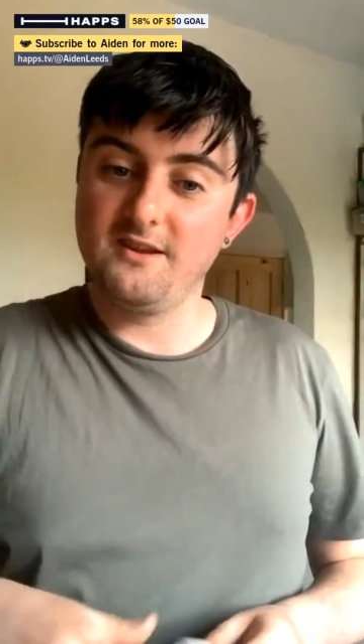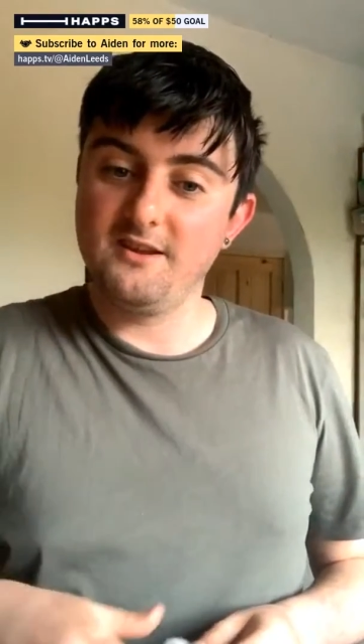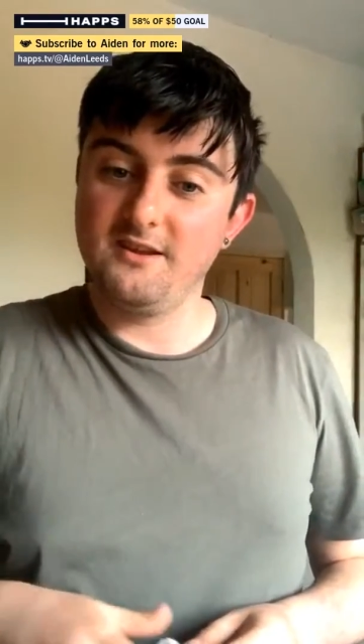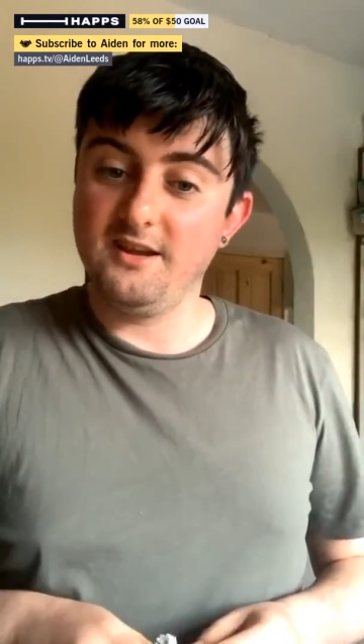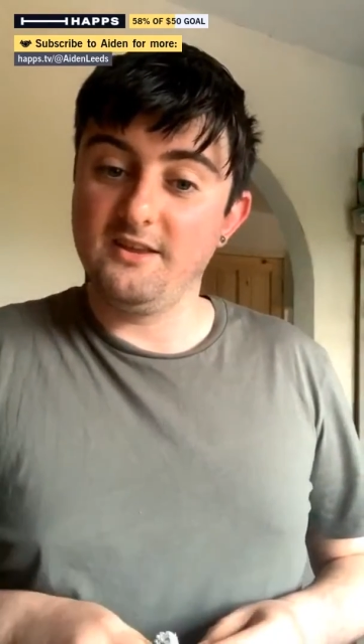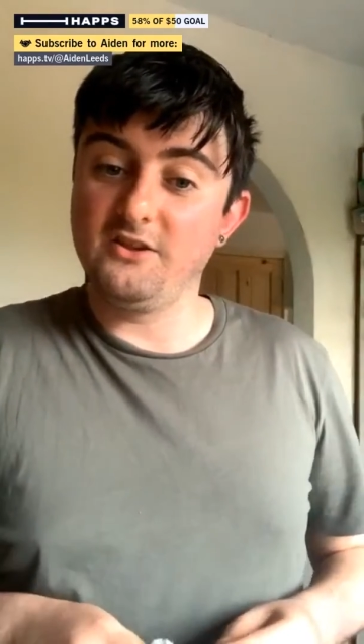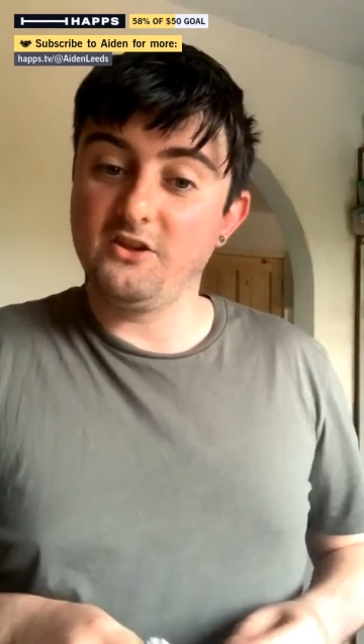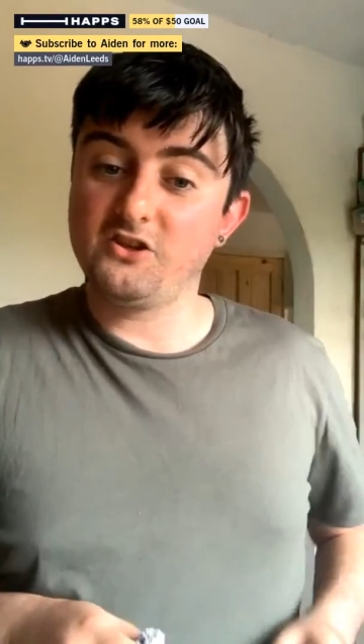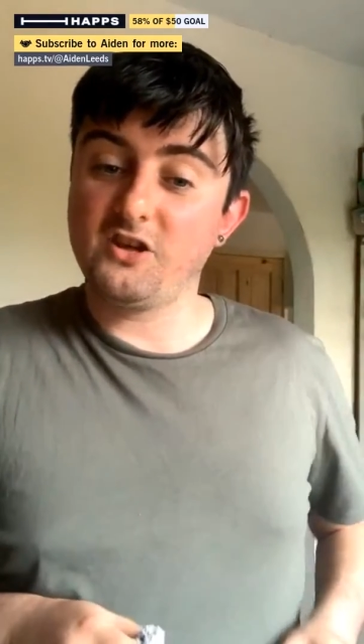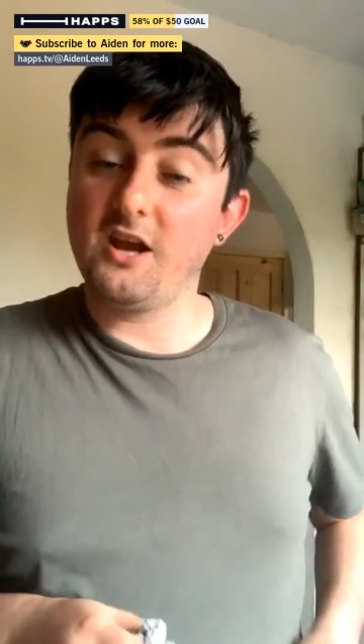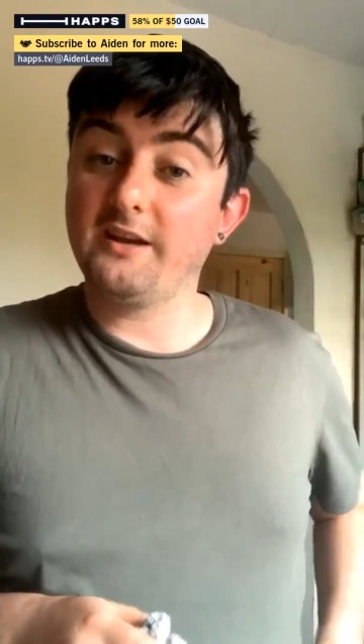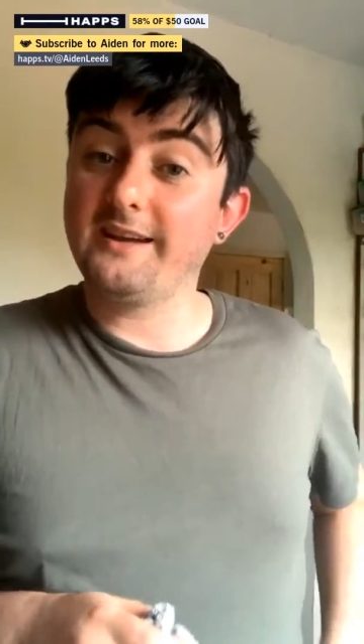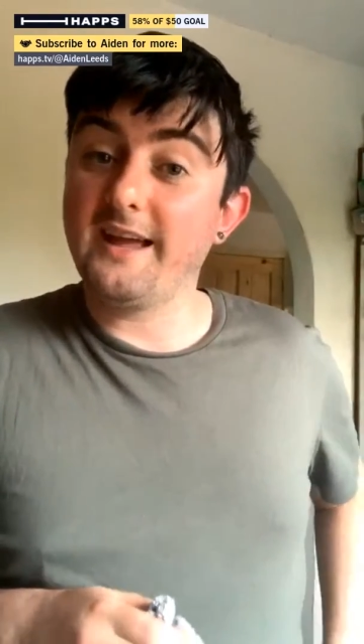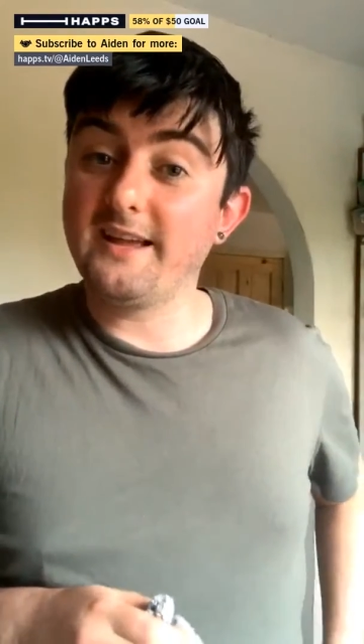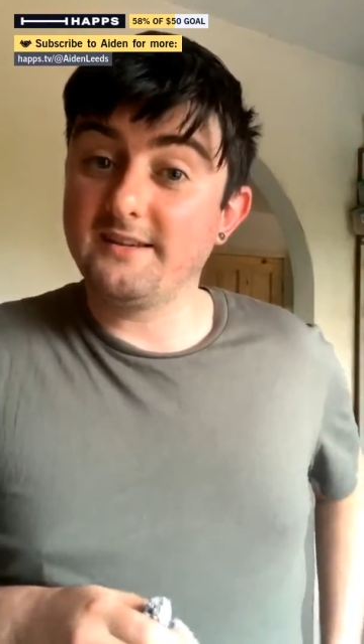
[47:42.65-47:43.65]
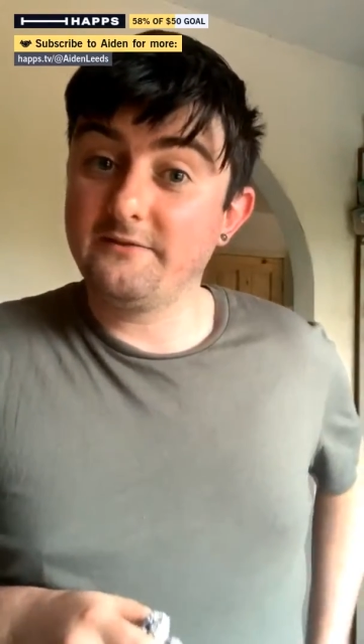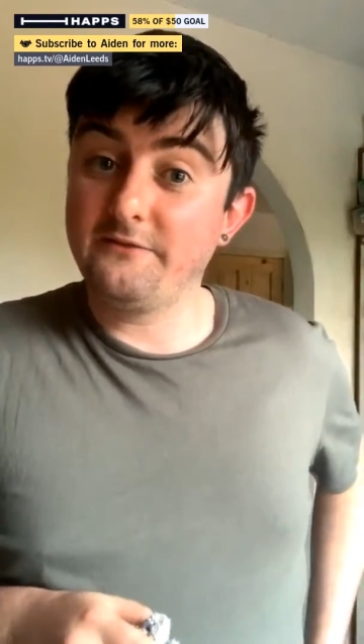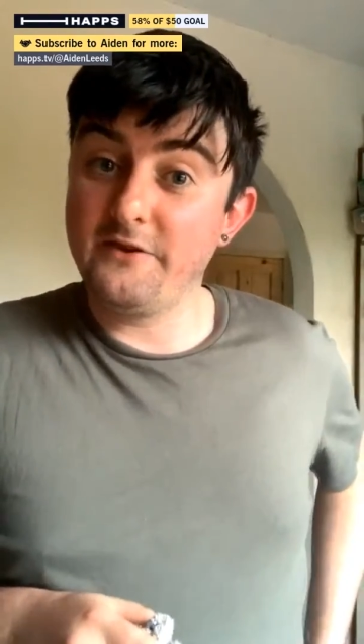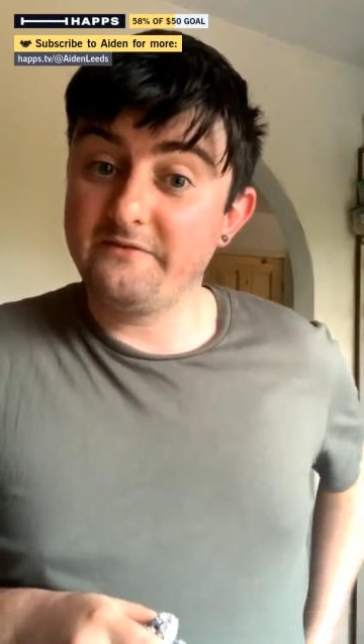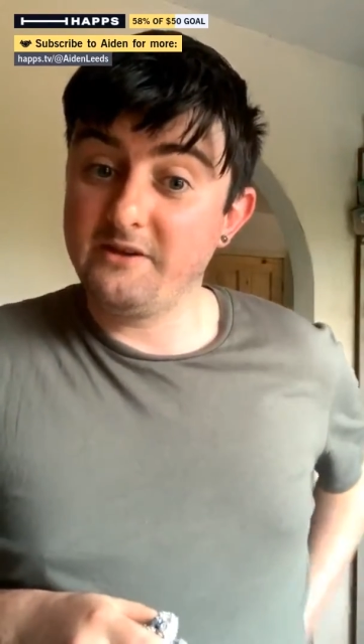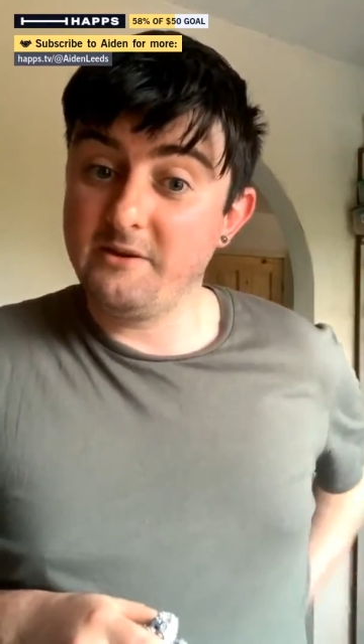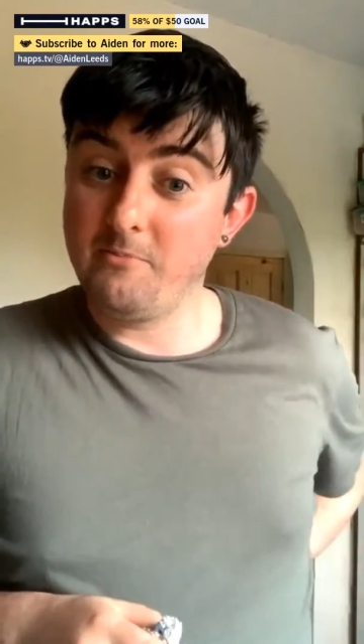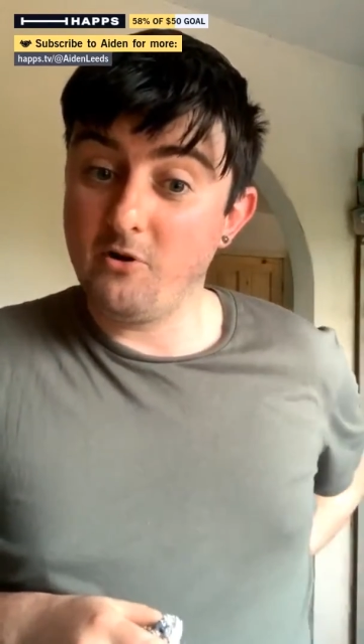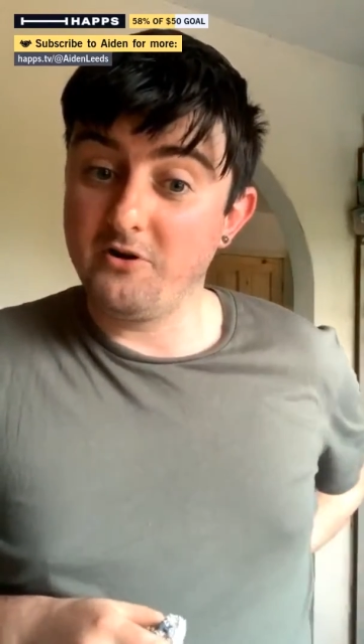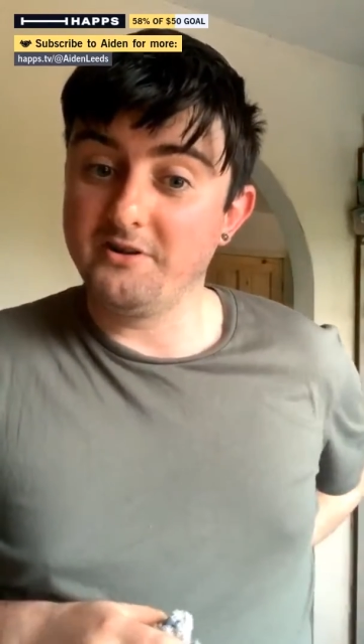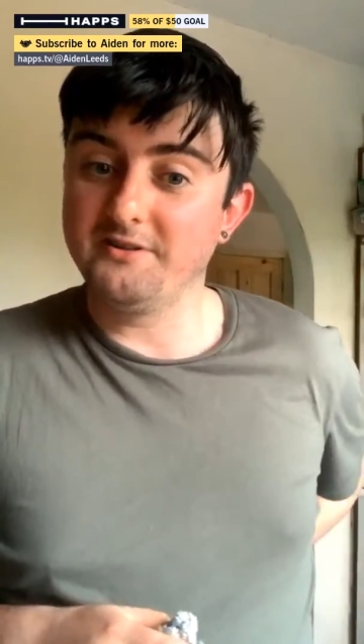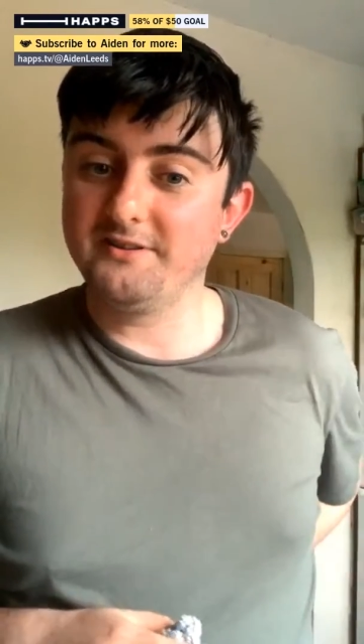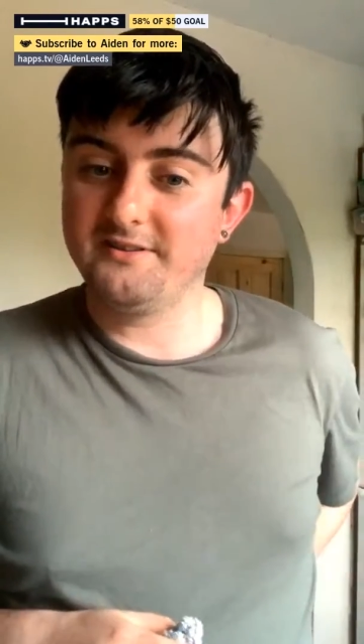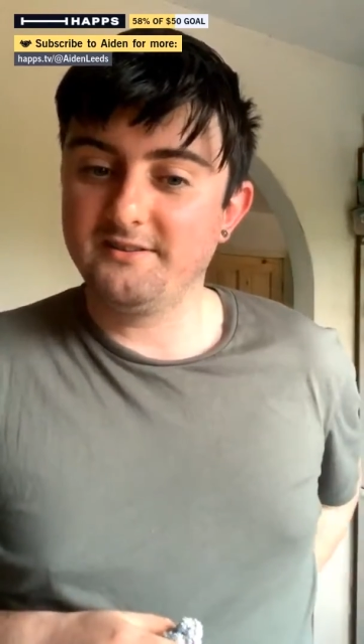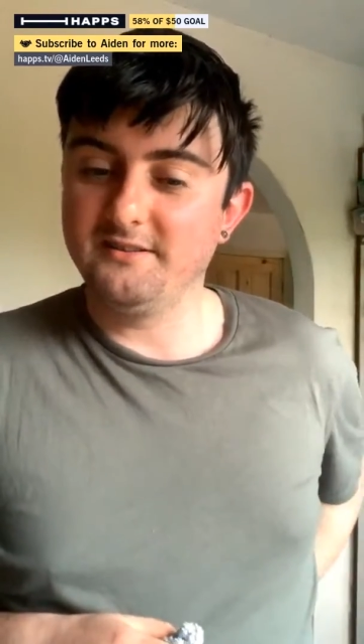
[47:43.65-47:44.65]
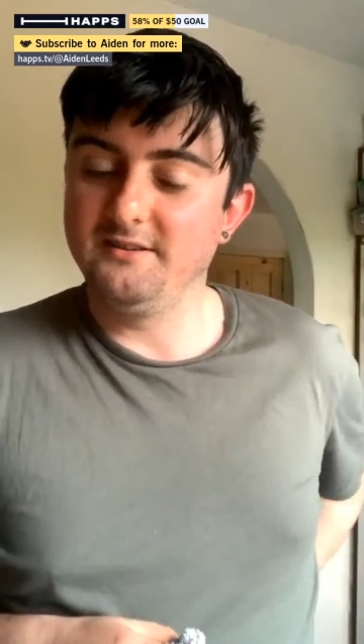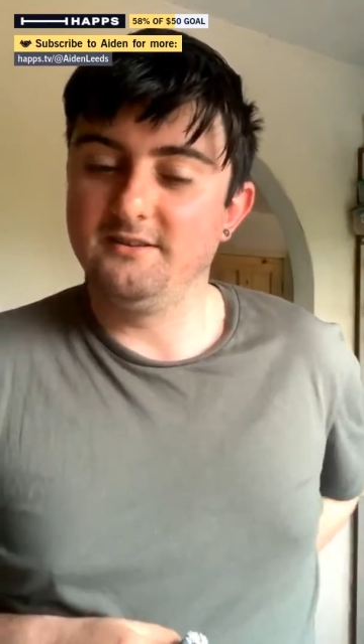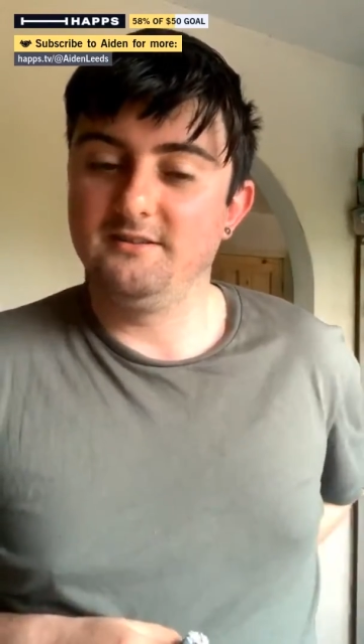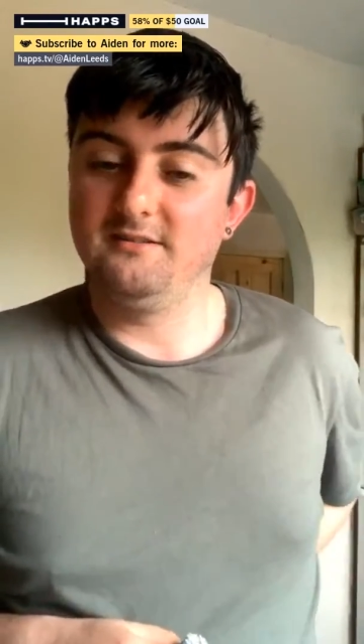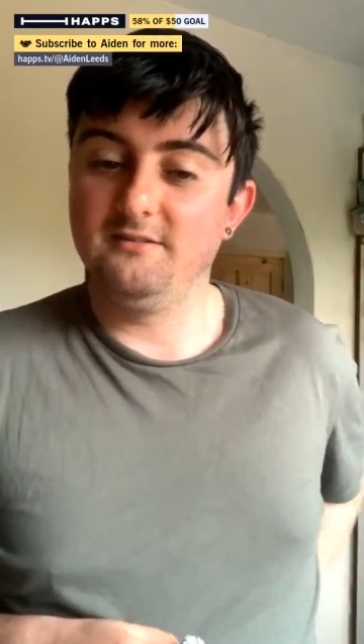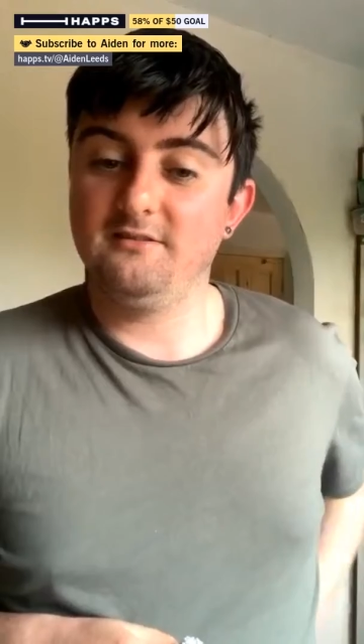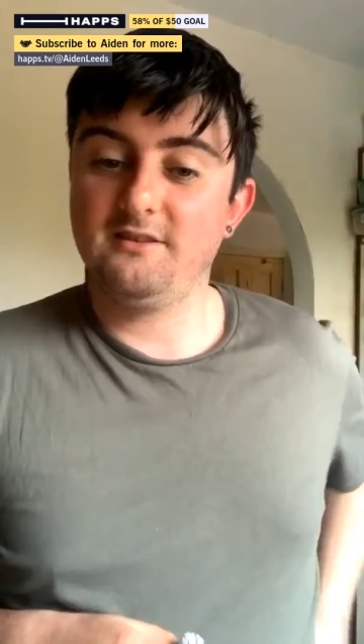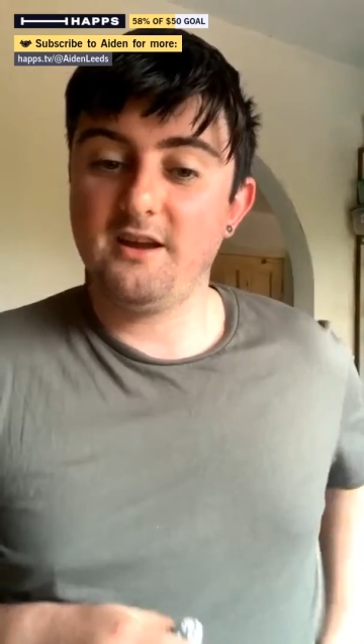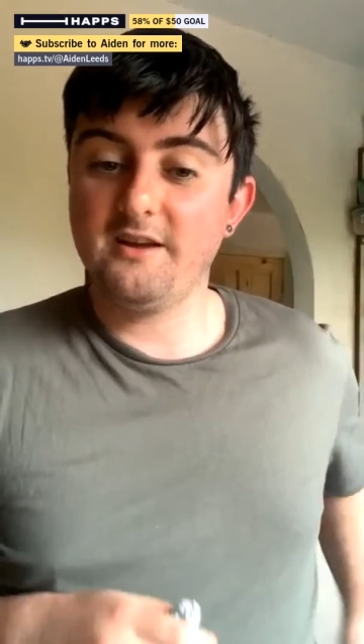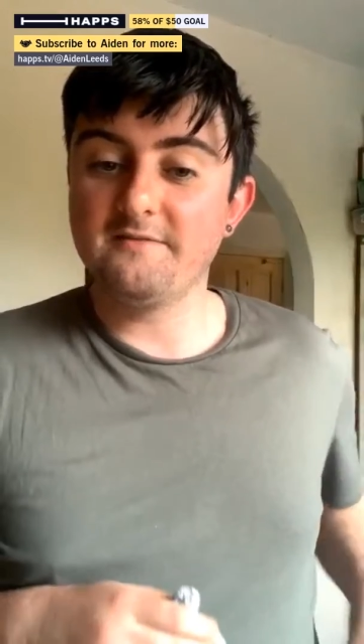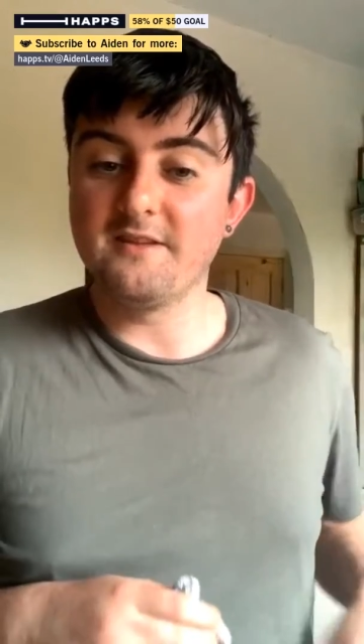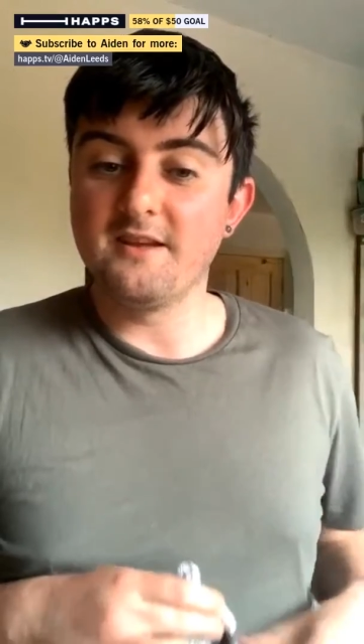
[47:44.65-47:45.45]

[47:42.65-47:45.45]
in the chat, gets 50 points, okay?